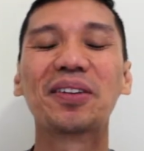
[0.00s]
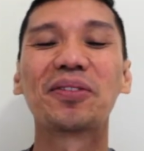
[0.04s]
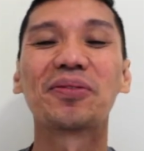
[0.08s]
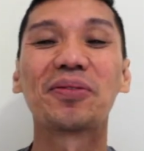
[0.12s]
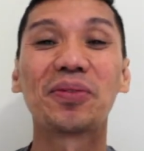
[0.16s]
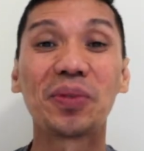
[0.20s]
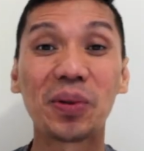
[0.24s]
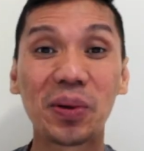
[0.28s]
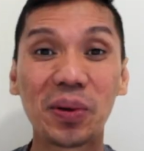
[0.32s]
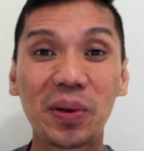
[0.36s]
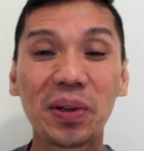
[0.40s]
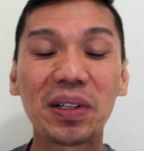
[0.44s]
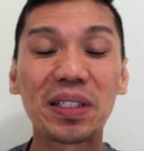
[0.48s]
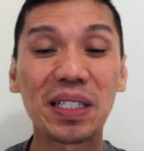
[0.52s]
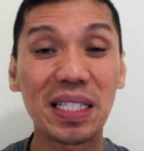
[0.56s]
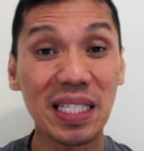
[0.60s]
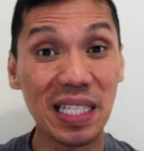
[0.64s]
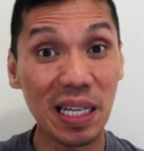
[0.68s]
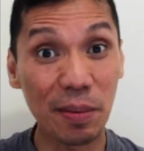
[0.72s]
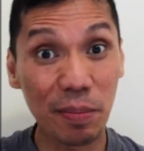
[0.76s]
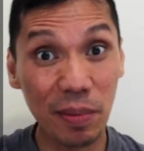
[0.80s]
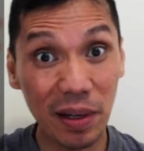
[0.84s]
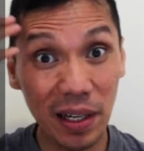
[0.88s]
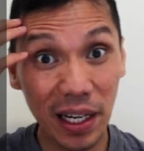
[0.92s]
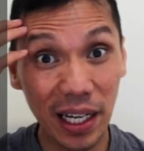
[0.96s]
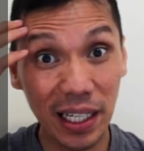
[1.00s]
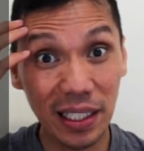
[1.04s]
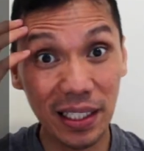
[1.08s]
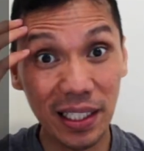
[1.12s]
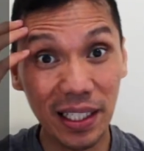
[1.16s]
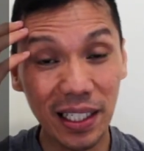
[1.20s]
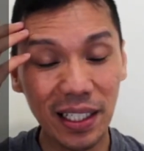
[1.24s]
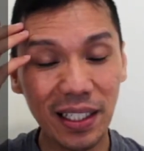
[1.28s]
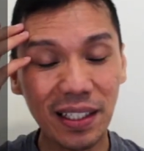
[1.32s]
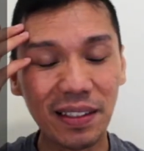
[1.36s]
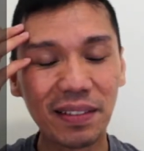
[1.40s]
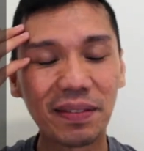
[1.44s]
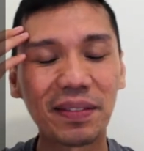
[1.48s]
for
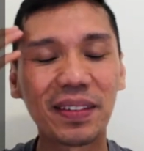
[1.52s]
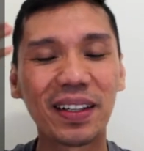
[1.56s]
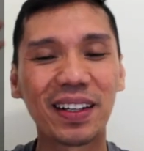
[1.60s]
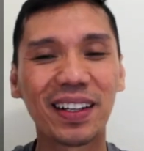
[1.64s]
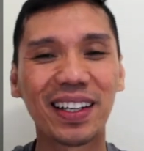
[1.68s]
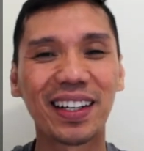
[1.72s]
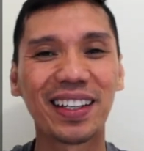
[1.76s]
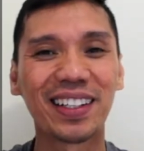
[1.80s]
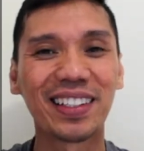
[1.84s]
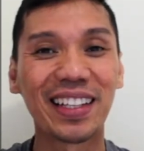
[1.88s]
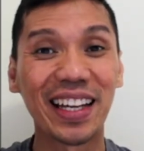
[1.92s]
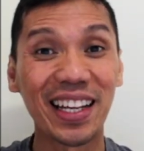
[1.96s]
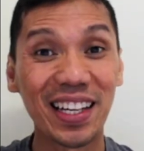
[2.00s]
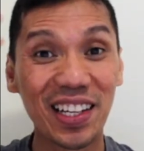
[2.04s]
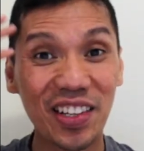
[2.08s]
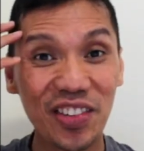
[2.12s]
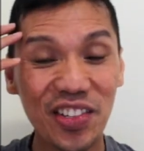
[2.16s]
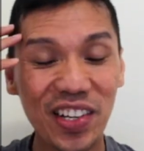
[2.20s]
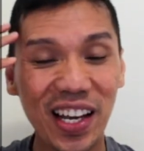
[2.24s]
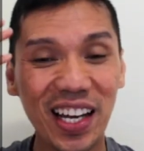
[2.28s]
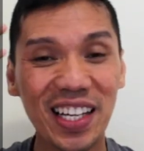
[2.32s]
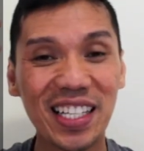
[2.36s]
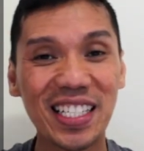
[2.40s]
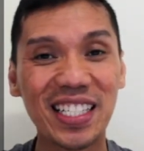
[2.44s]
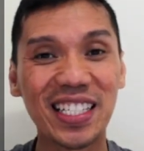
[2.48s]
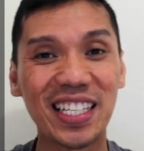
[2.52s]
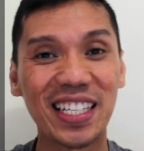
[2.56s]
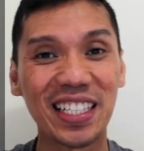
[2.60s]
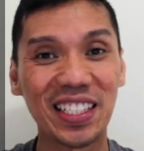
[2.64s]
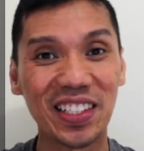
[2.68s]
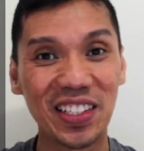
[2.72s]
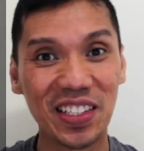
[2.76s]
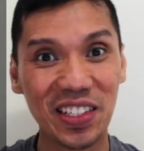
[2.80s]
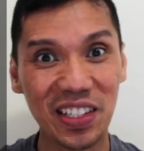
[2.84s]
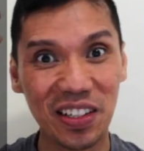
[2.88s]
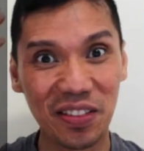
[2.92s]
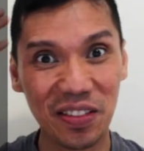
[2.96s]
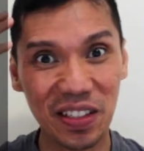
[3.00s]
stimulating and energizing
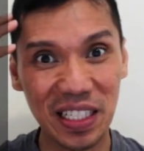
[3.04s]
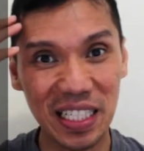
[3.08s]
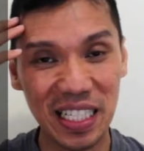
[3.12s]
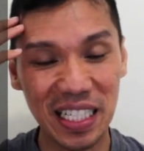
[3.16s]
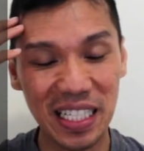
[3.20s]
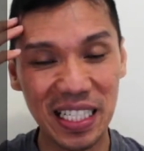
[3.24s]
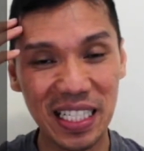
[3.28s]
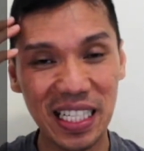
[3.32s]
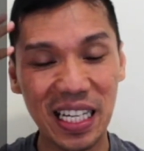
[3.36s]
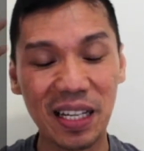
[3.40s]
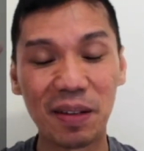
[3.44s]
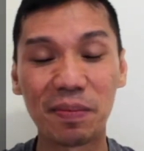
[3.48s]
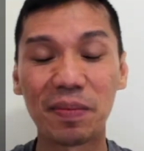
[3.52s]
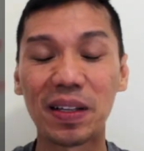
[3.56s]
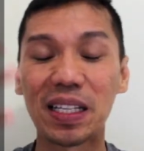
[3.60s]
the nervous system.